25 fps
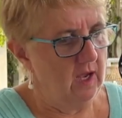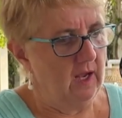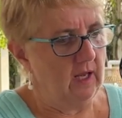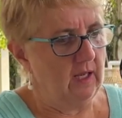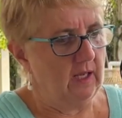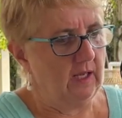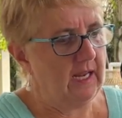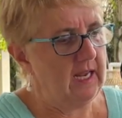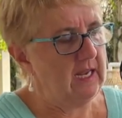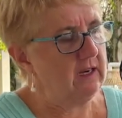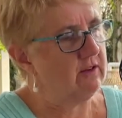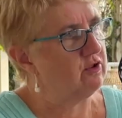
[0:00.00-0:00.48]

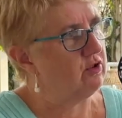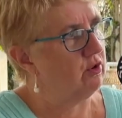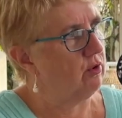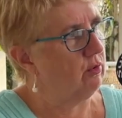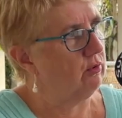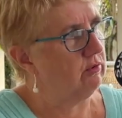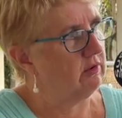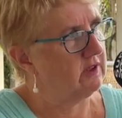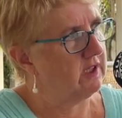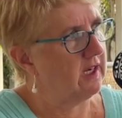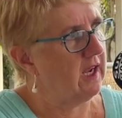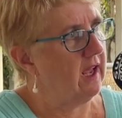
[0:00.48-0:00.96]
linked it
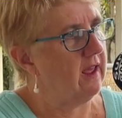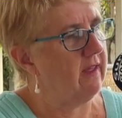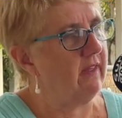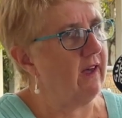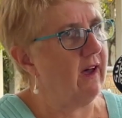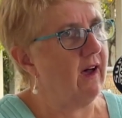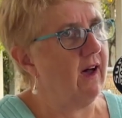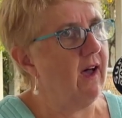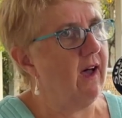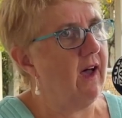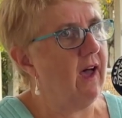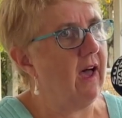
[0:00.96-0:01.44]
all
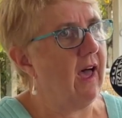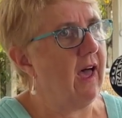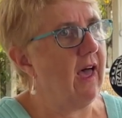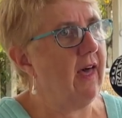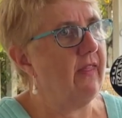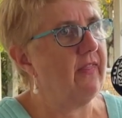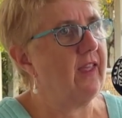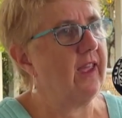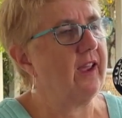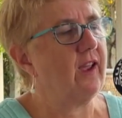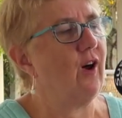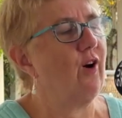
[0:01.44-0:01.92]
together
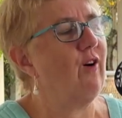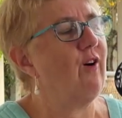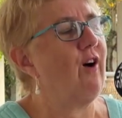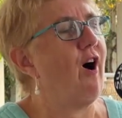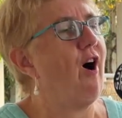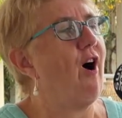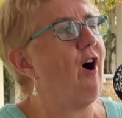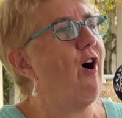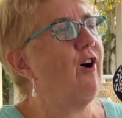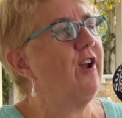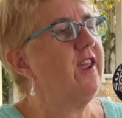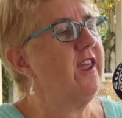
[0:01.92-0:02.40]
and they go,
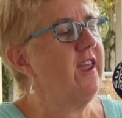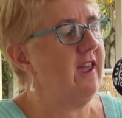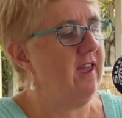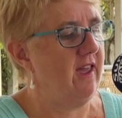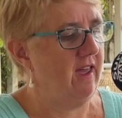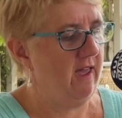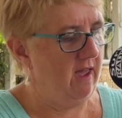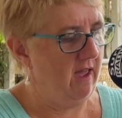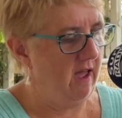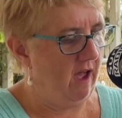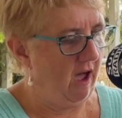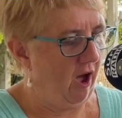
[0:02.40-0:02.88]
oh
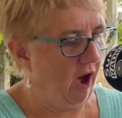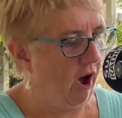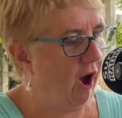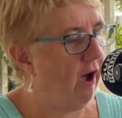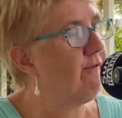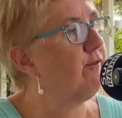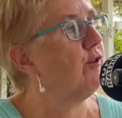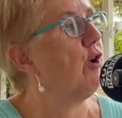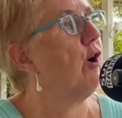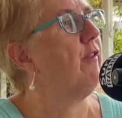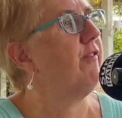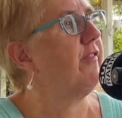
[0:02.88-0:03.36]
yeah,
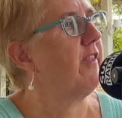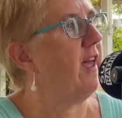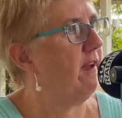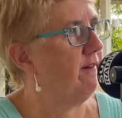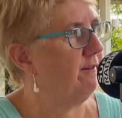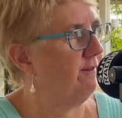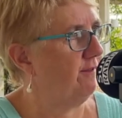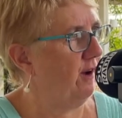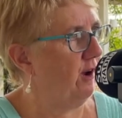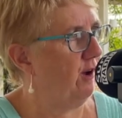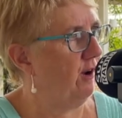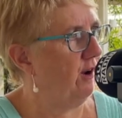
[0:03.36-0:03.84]
I've got that
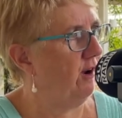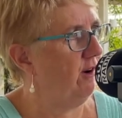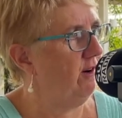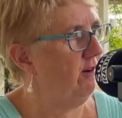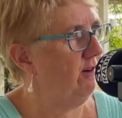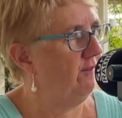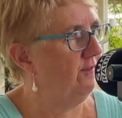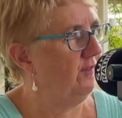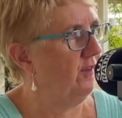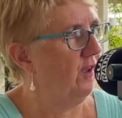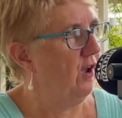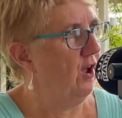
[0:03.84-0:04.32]
photo.
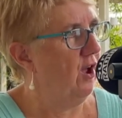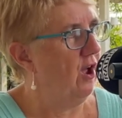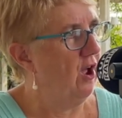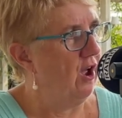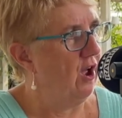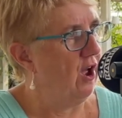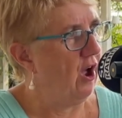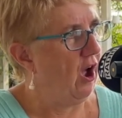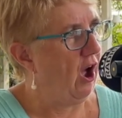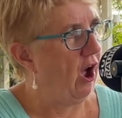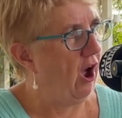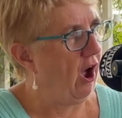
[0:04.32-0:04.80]

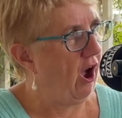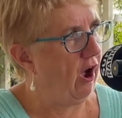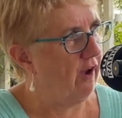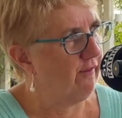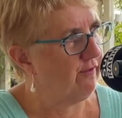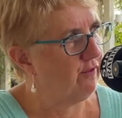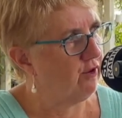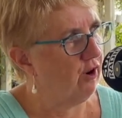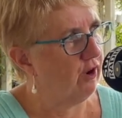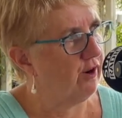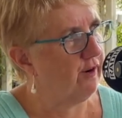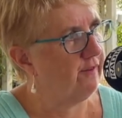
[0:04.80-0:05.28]
Right.
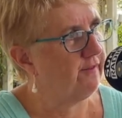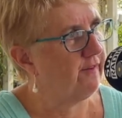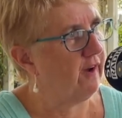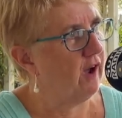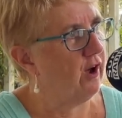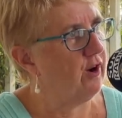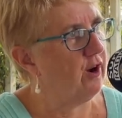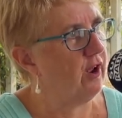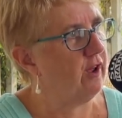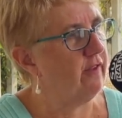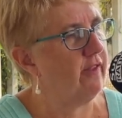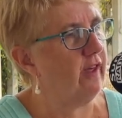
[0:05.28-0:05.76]
I've got a
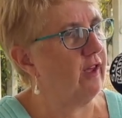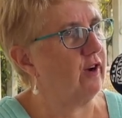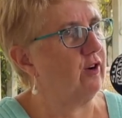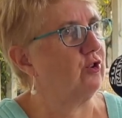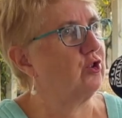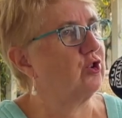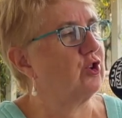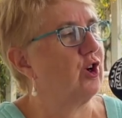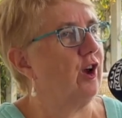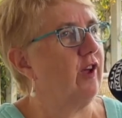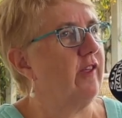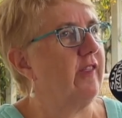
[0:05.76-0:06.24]
photo that'll
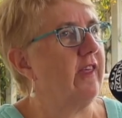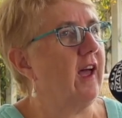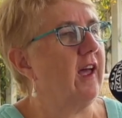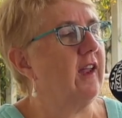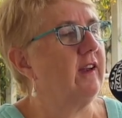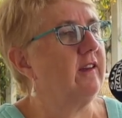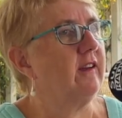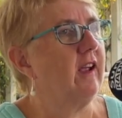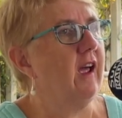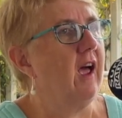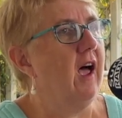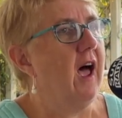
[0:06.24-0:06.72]
show
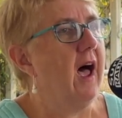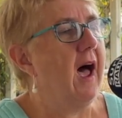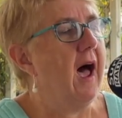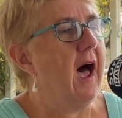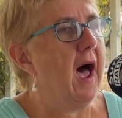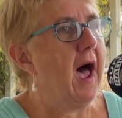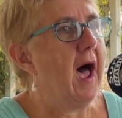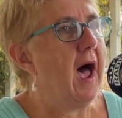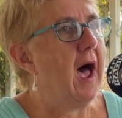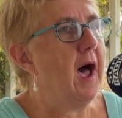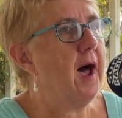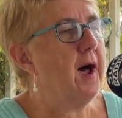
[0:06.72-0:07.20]
that.
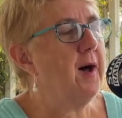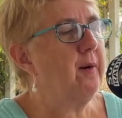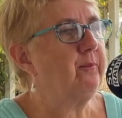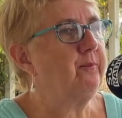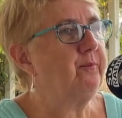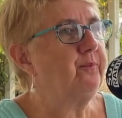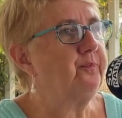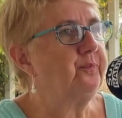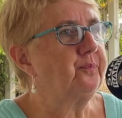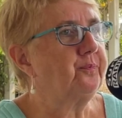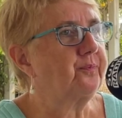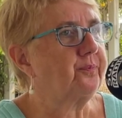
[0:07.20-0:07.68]

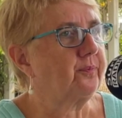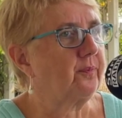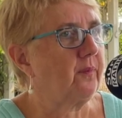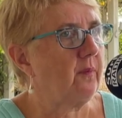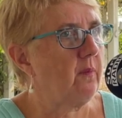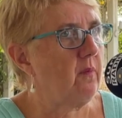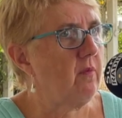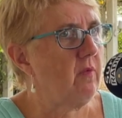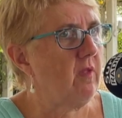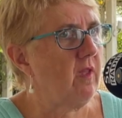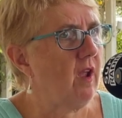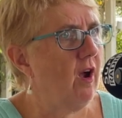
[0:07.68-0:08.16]
Um,
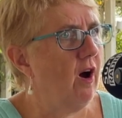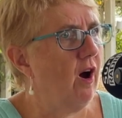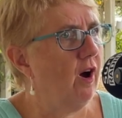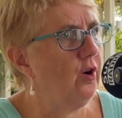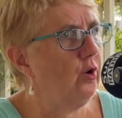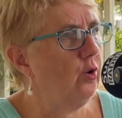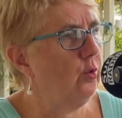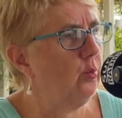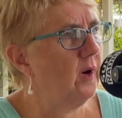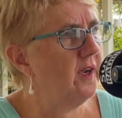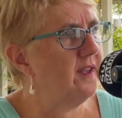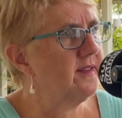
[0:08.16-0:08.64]
I
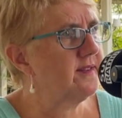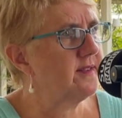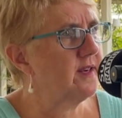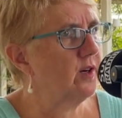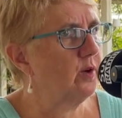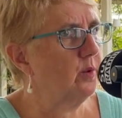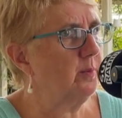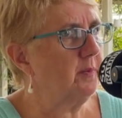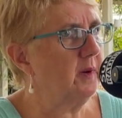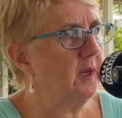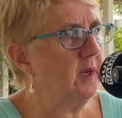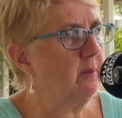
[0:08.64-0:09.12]
always
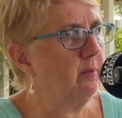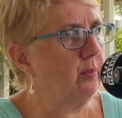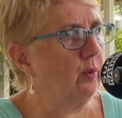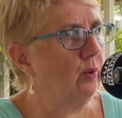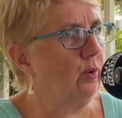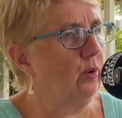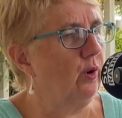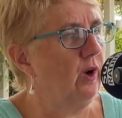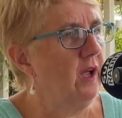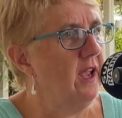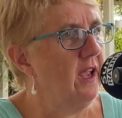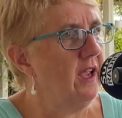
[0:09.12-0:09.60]
tell
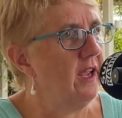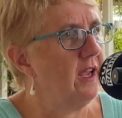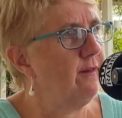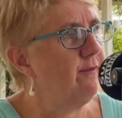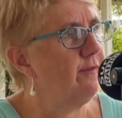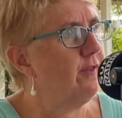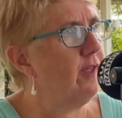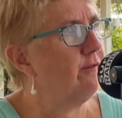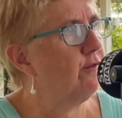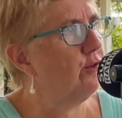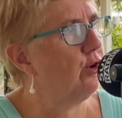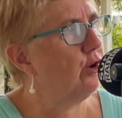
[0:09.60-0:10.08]
people
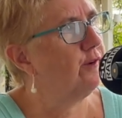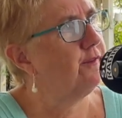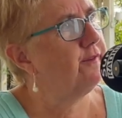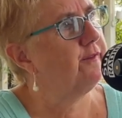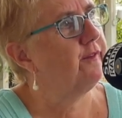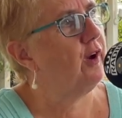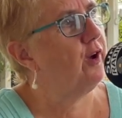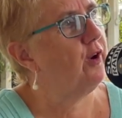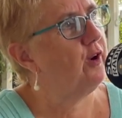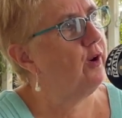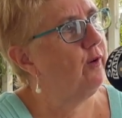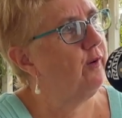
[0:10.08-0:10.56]
if they've got a
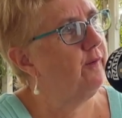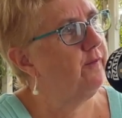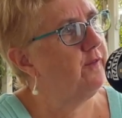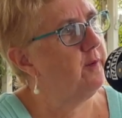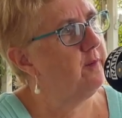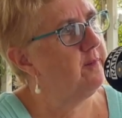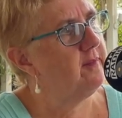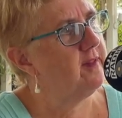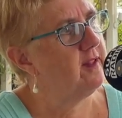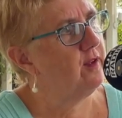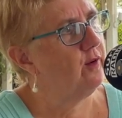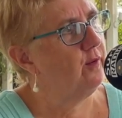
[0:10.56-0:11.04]
photo of
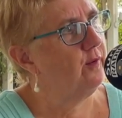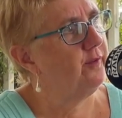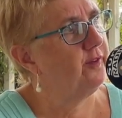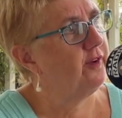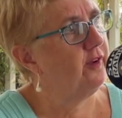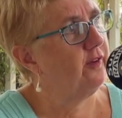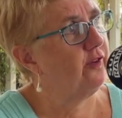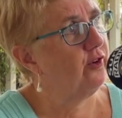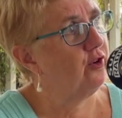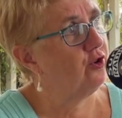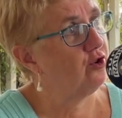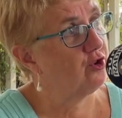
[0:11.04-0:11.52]
themselves
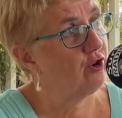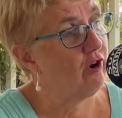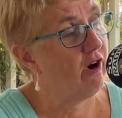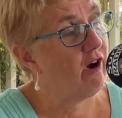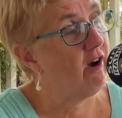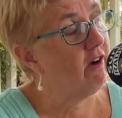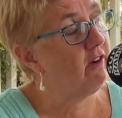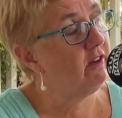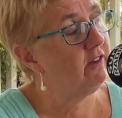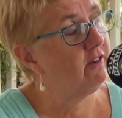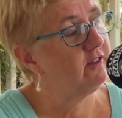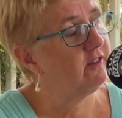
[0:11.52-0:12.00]
as a
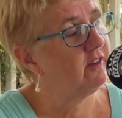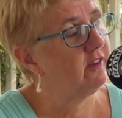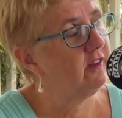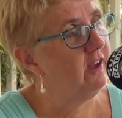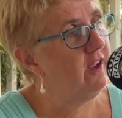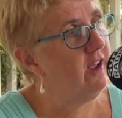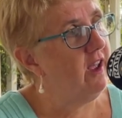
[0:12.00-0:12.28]
child,